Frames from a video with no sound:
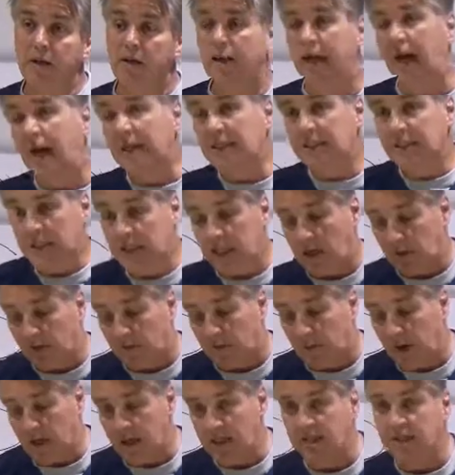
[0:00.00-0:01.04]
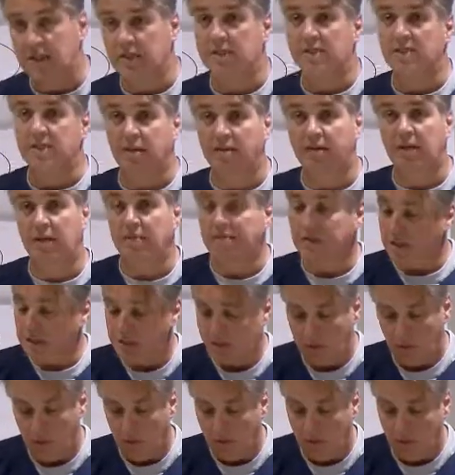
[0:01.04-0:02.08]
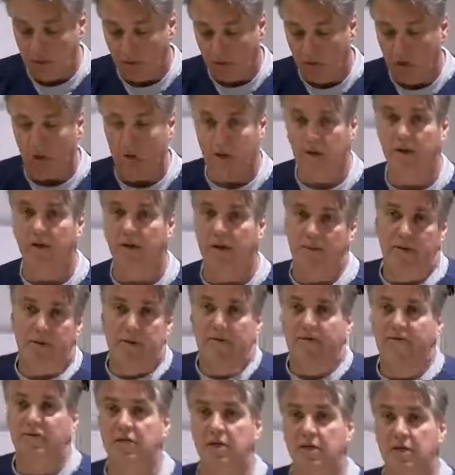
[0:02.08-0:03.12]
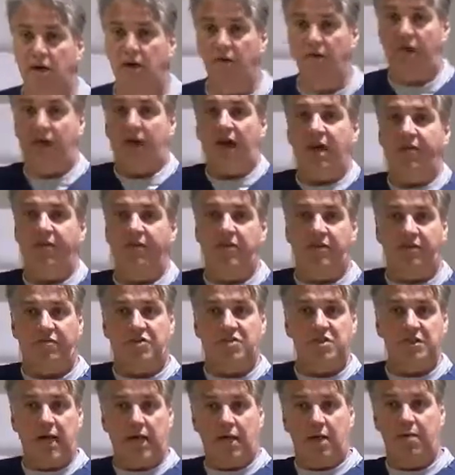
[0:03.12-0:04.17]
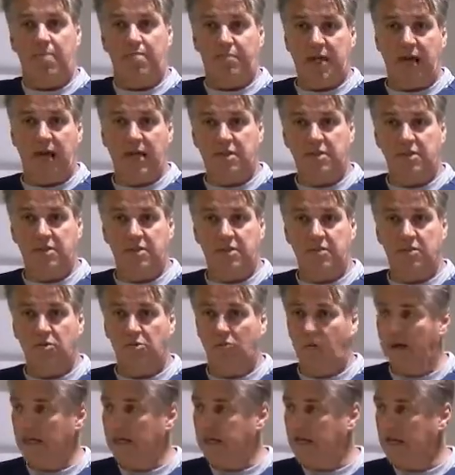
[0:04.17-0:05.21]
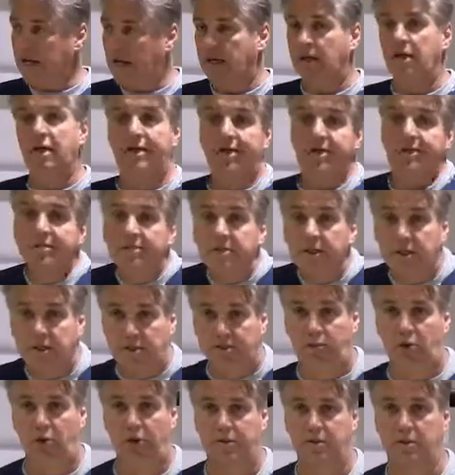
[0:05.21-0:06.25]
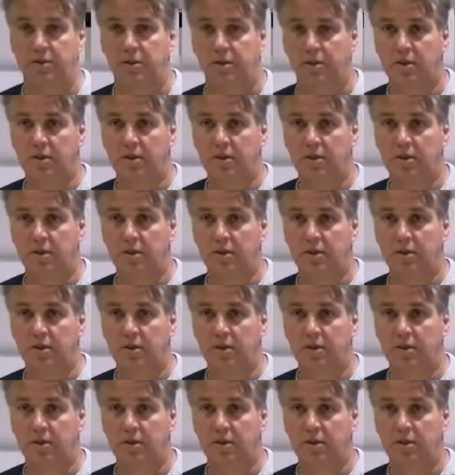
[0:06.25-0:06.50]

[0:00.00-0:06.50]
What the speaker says: got to sit down and rest, and sometimes that's the only way to work. I mean, you've seen now the advent of stand-up desks. Why is that? Because sitting's poison.